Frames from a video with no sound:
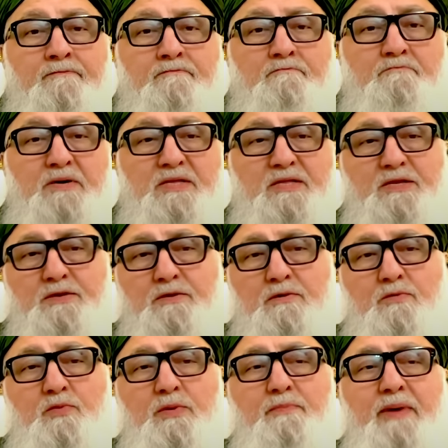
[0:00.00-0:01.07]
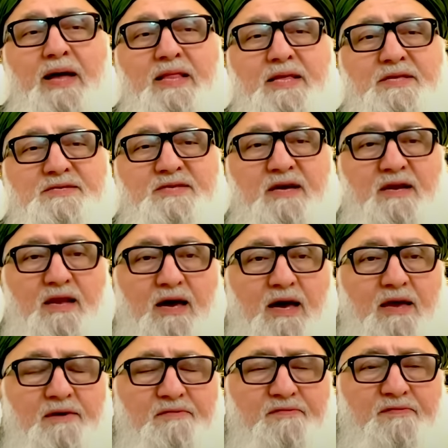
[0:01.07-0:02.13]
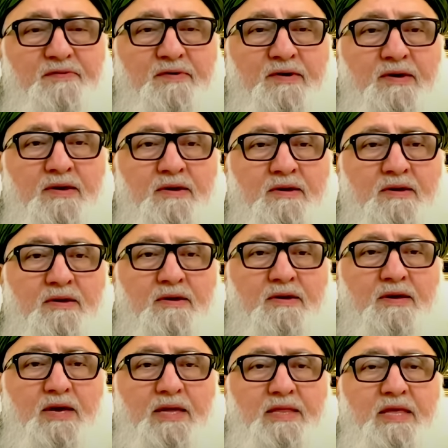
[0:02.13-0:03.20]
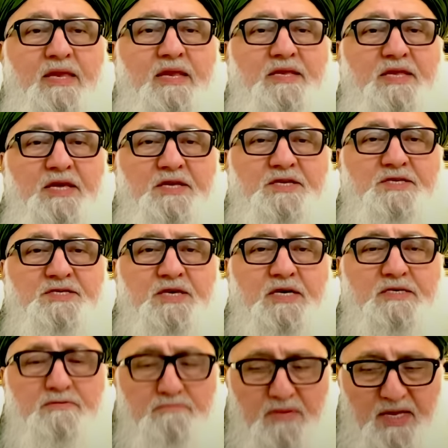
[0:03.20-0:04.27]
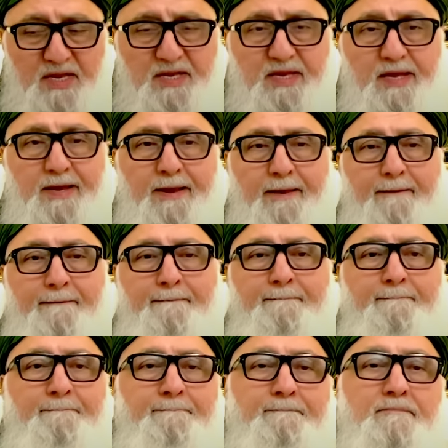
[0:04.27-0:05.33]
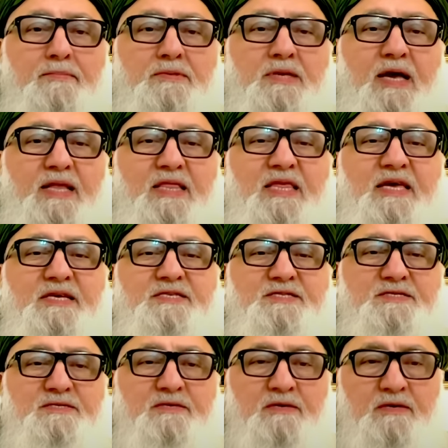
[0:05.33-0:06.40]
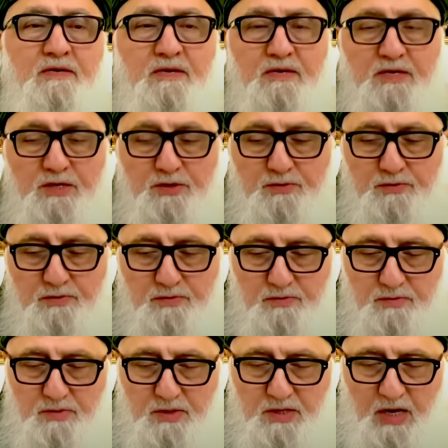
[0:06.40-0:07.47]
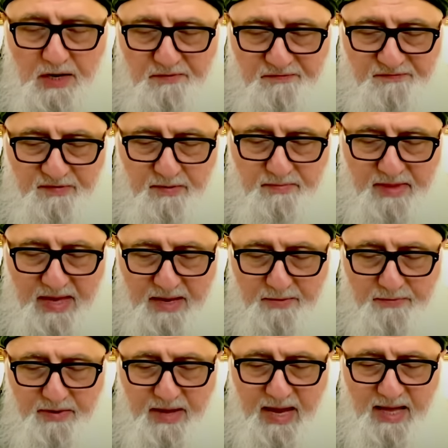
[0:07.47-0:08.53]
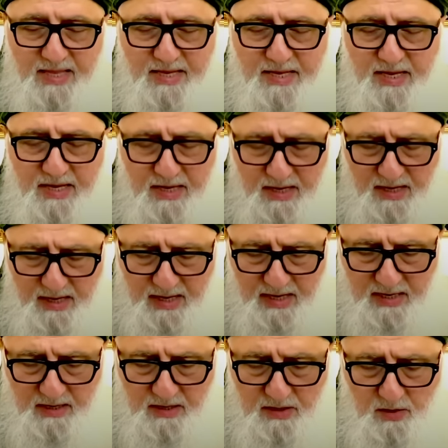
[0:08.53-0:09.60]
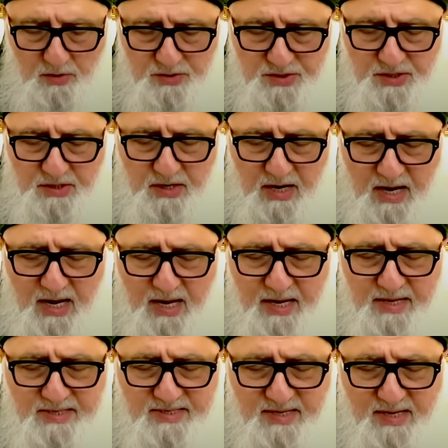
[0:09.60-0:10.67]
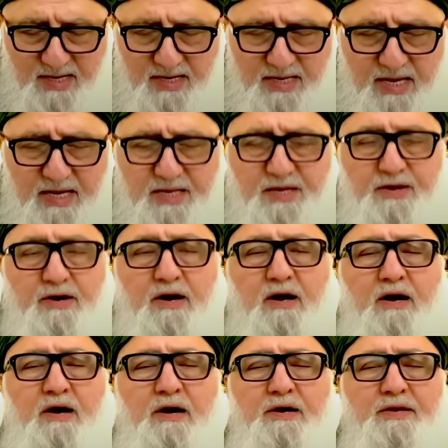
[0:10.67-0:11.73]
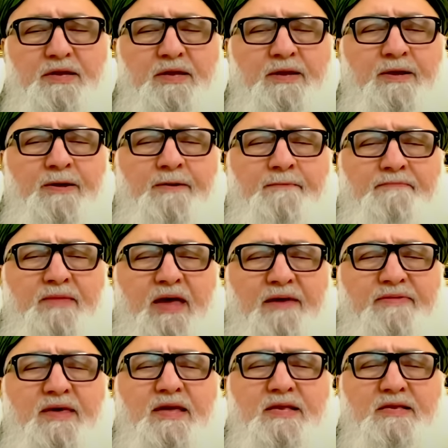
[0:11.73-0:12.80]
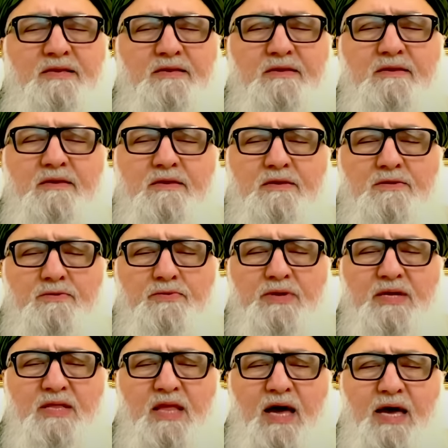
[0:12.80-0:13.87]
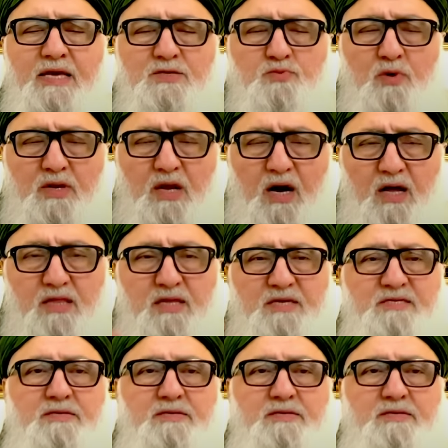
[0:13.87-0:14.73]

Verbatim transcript: But you know we balance our life and then it teaches us meditate. At least you cut from that reality and close your eyes and connect your heart and then to realize what Allah